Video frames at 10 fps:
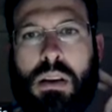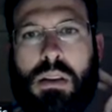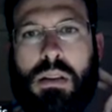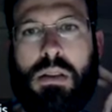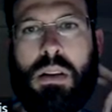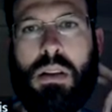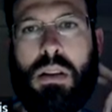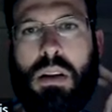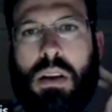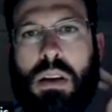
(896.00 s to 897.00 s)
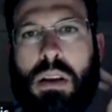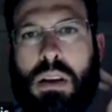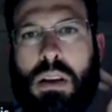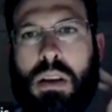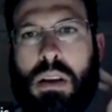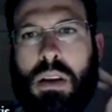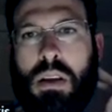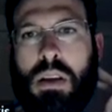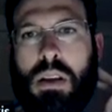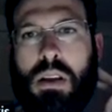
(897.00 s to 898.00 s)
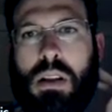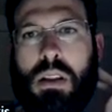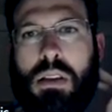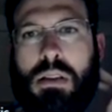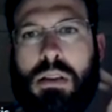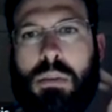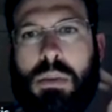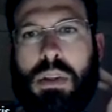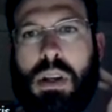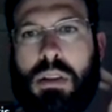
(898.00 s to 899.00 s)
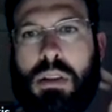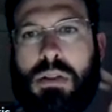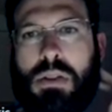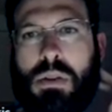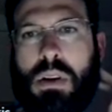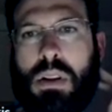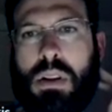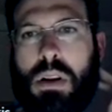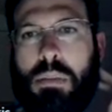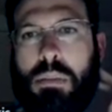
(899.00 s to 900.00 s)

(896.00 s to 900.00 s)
suddenly the seep detector is showing a lot of